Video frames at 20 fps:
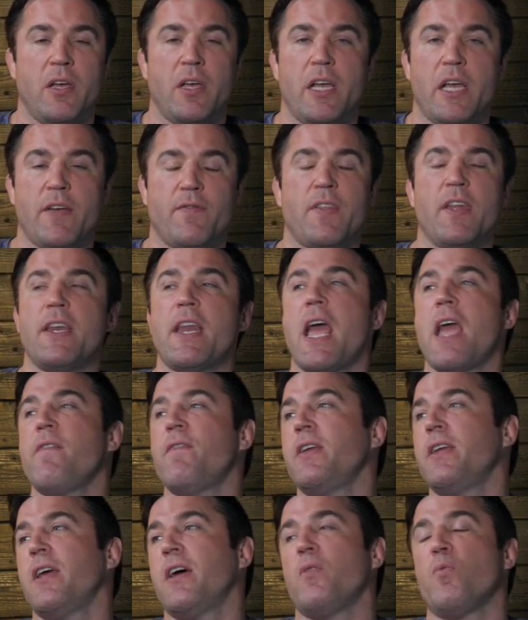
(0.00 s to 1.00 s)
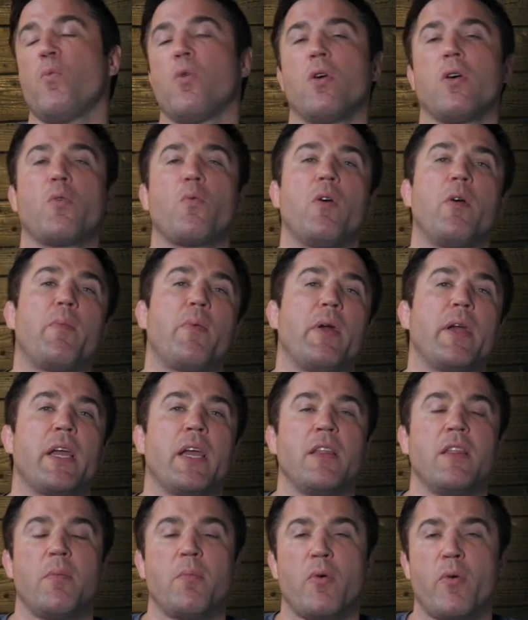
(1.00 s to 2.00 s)
If the Navy doesn't work, we'll bring
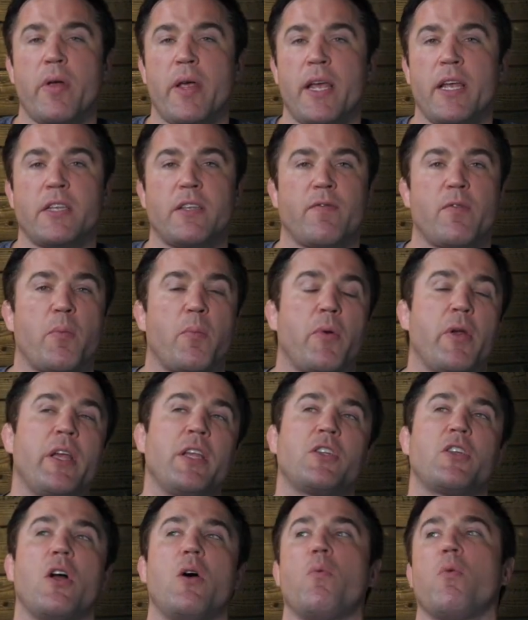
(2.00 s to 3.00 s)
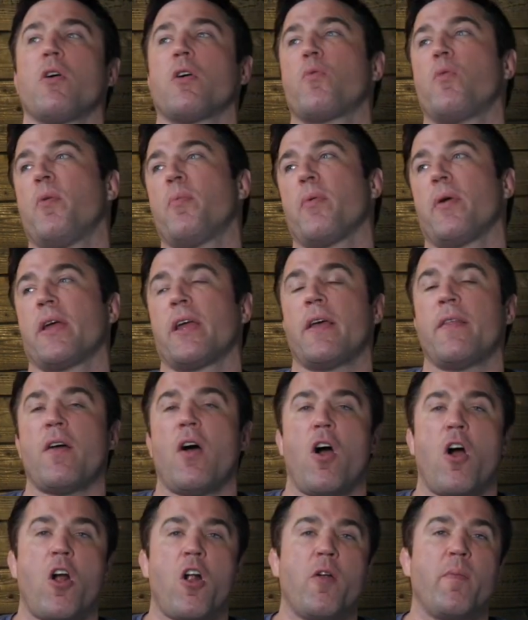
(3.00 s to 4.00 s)
in the Marines. If the Marines don't work, we'll bring in the
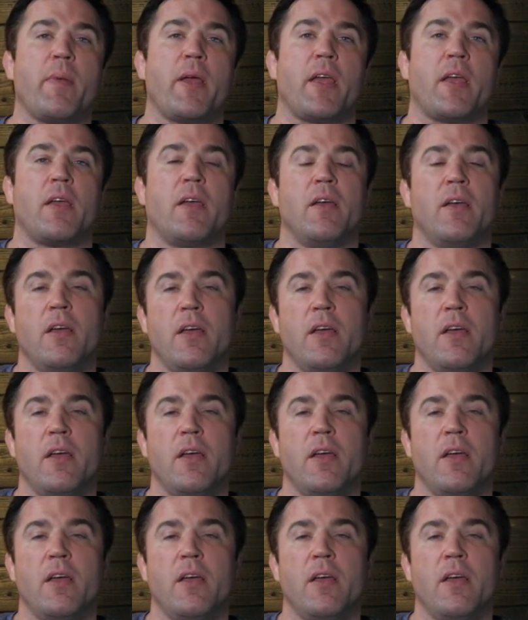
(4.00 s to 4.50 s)
Army.